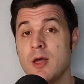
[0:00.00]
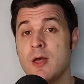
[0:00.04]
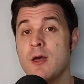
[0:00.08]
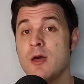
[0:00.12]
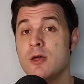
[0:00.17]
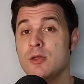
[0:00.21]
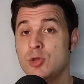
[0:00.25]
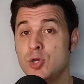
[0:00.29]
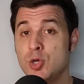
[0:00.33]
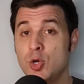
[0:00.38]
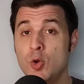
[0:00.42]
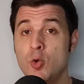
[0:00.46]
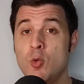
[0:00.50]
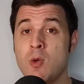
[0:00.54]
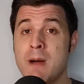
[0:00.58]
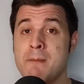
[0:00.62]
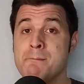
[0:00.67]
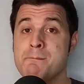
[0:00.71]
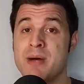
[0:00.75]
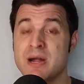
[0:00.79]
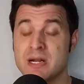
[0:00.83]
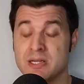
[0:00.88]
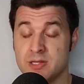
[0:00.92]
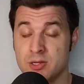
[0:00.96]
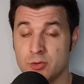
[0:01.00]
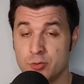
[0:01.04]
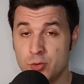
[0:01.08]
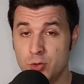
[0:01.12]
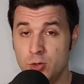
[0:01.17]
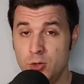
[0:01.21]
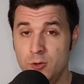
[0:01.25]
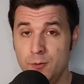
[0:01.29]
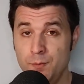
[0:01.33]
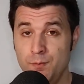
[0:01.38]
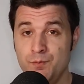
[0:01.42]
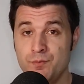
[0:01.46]
through one-party
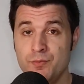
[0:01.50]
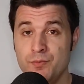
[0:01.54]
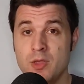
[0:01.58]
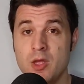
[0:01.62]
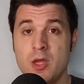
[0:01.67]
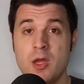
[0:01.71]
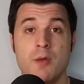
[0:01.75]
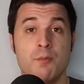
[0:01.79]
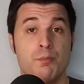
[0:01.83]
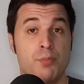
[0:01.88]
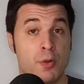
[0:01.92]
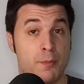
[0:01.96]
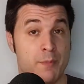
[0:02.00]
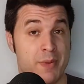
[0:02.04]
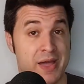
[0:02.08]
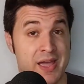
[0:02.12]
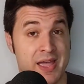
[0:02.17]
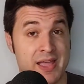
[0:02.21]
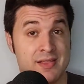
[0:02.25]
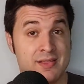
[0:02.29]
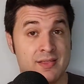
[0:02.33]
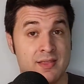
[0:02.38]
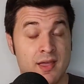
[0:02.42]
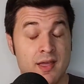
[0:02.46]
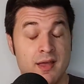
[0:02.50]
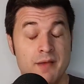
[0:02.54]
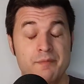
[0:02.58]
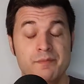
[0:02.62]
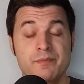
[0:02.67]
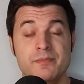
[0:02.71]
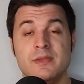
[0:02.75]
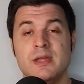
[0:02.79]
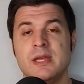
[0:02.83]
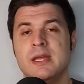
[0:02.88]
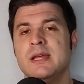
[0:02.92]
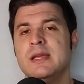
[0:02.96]
rule, propaganda,
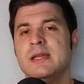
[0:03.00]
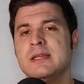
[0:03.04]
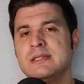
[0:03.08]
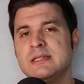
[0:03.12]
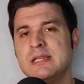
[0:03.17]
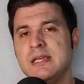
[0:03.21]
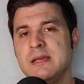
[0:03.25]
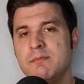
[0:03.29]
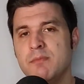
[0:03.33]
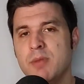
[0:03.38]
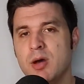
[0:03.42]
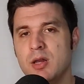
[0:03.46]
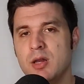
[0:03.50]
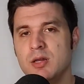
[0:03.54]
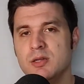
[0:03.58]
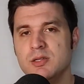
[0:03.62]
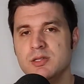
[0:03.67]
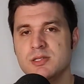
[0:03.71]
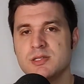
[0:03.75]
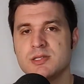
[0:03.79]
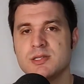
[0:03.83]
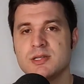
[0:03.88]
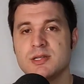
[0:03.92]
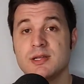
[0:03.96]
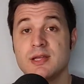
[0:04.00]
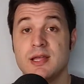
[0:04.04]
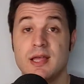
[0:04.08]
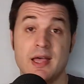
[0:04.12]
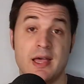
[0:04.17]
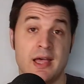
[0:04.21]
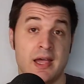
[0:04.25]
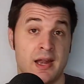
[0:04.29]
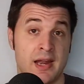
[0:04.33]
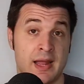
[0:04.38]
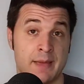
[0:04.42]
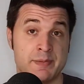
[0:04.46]
symbols,
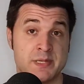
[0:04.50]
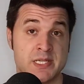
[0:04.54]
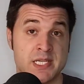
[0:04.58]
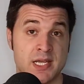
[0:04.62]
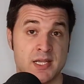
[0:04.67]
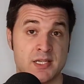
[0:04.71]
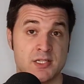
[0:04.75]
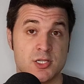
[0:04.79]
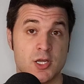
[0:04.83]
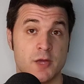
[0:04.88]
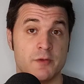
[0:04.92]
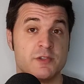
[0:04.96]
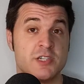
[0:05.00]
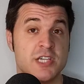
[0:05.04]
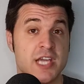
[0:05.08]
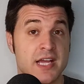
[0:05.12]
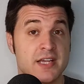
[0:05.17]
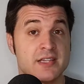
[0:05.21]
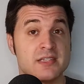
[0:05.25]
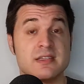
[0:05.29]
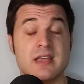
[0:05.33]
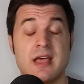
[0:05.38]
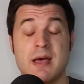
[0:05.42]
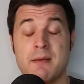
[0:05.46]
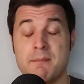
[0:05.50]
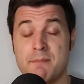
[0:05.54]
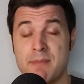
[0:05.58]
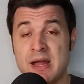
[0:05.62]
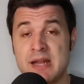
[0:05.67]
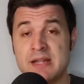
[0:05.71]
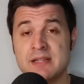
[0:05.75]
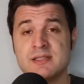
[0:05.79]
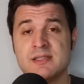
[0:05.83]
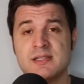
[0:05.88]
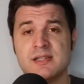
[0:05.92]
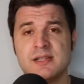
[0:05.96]
an absence of checks and
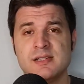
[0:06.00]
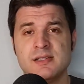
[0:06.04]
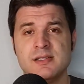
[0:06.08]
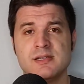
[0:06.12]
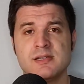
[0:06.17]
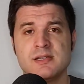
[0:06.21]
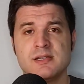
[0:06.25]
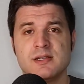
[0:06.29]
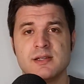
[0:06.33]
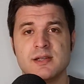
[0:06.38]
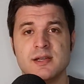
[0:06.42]
balances,